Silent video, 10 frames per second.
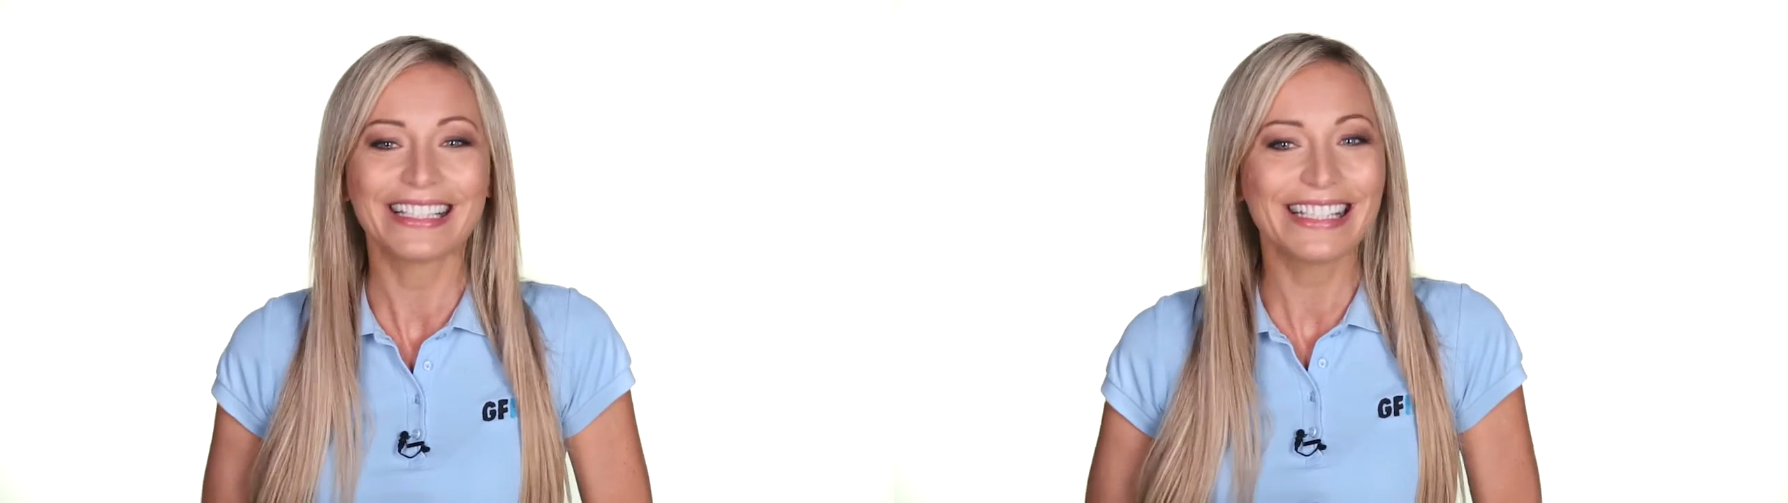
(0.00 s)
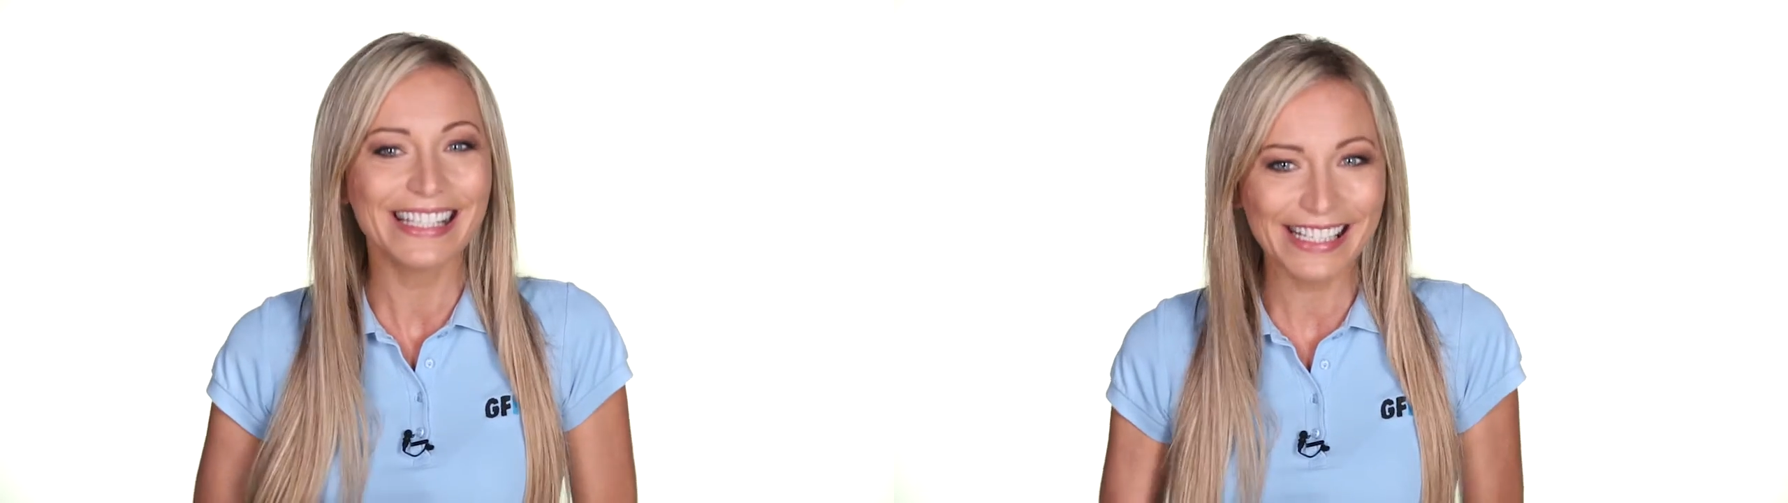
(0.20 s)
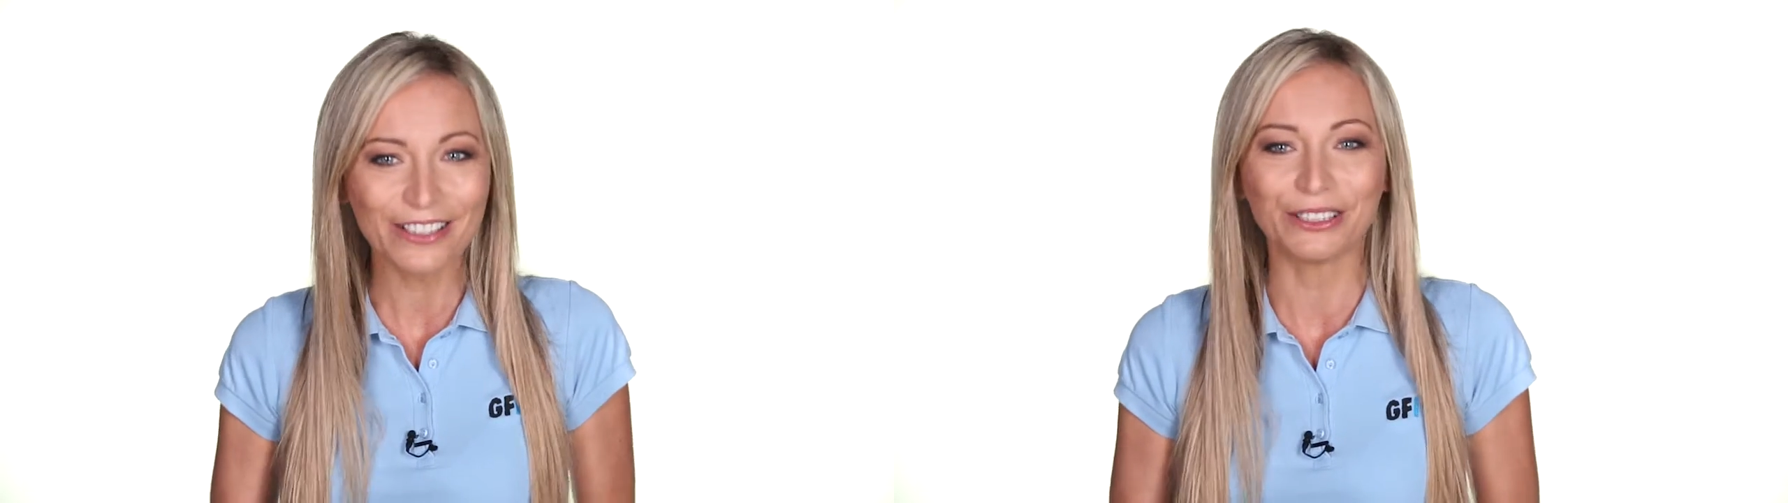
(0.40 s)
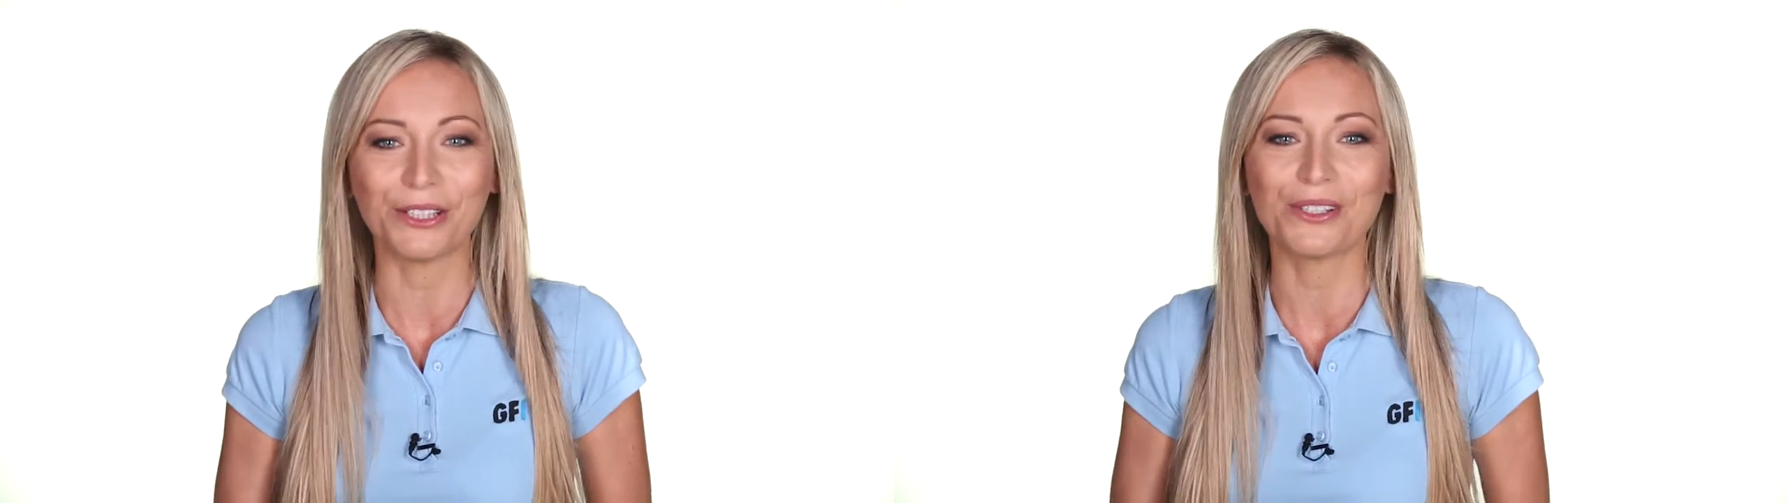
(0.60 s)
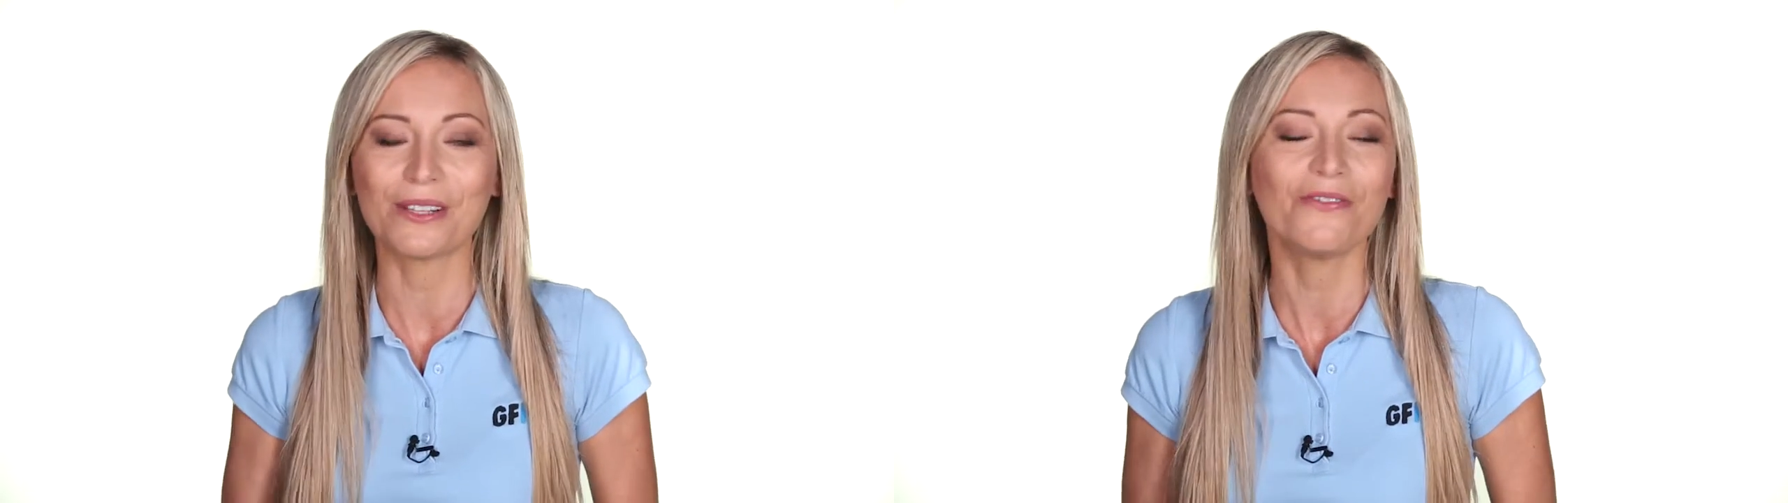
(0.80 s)
can still
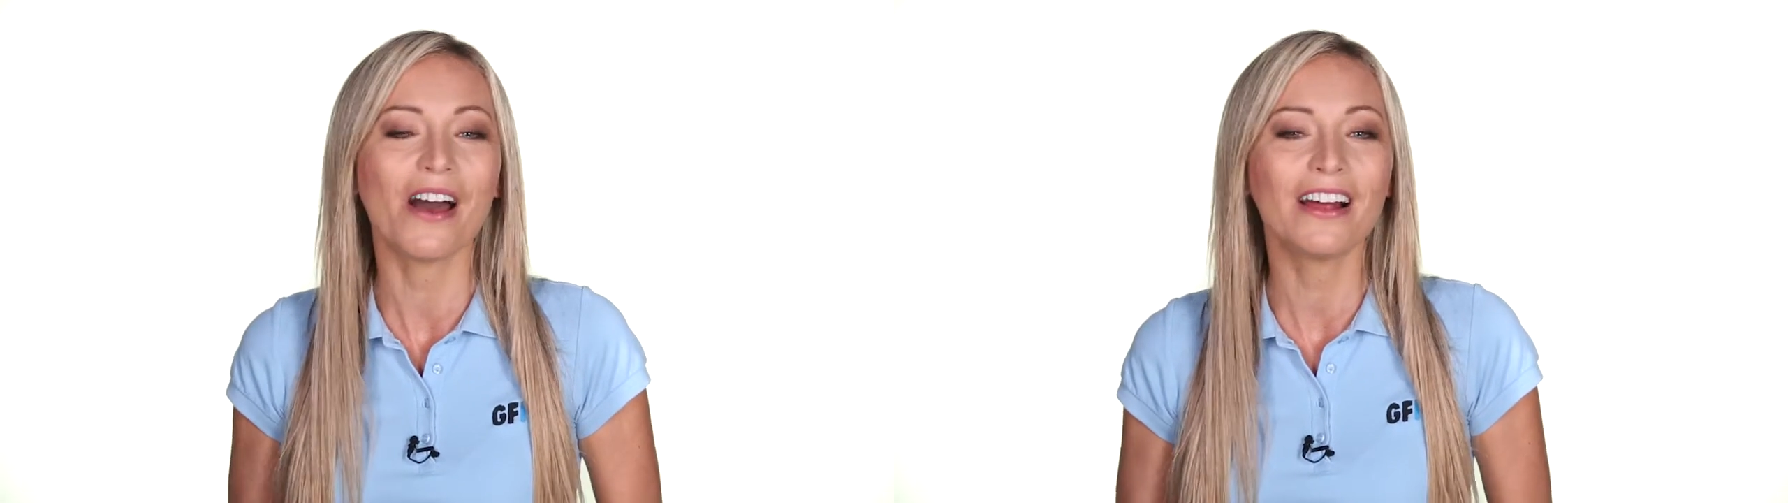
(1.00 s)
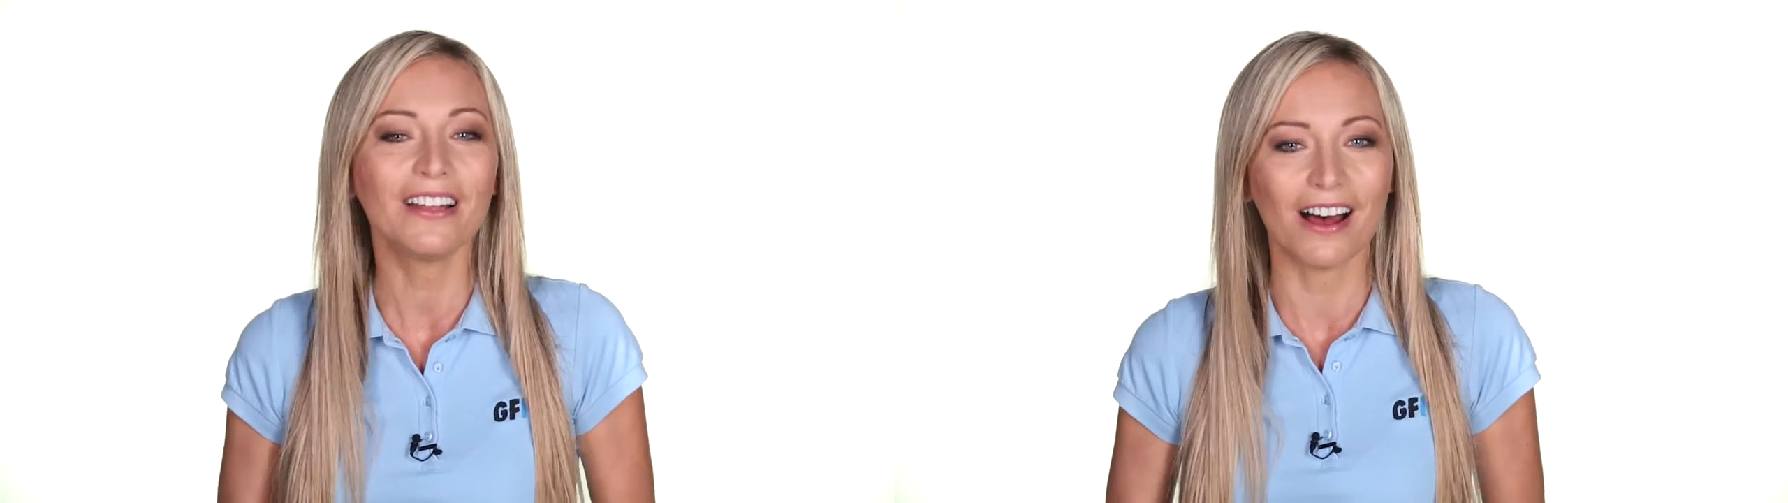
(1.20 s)
use the File